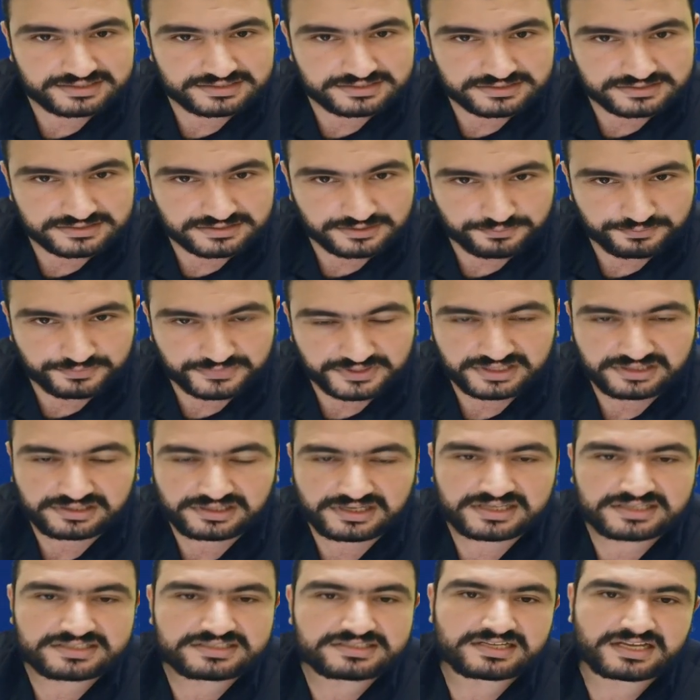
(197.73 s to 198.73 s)
something,
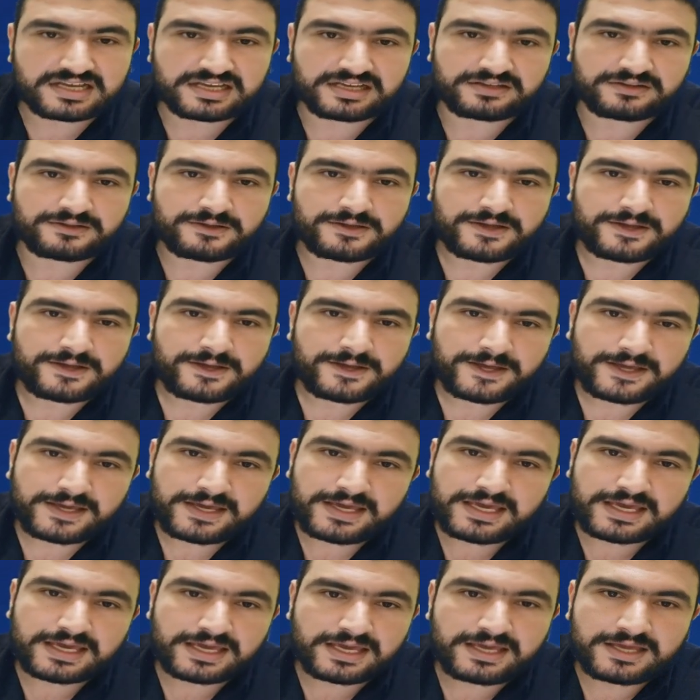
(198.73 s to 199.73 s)
like saying
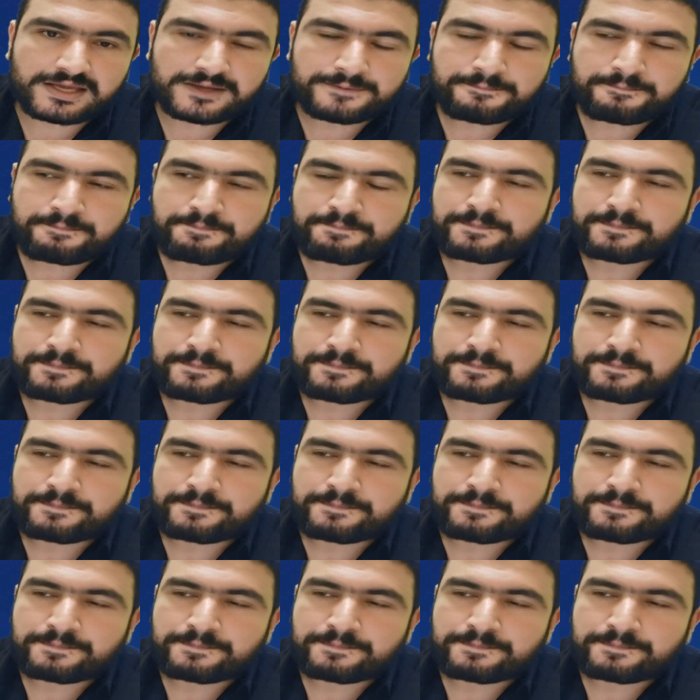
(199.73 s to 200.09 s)
he